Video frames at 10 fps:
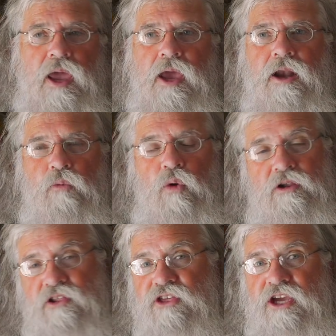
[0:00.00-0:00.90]
And
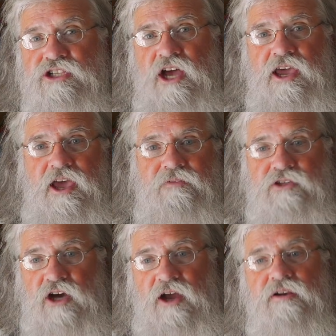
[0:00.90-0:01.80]
one of the things I
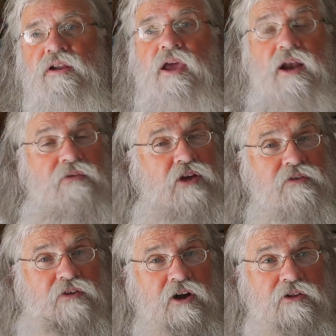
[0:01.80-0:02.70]
have done, and I've
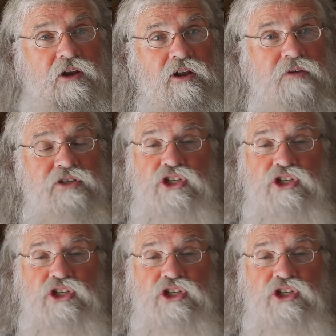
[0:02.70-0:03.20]
done very little of,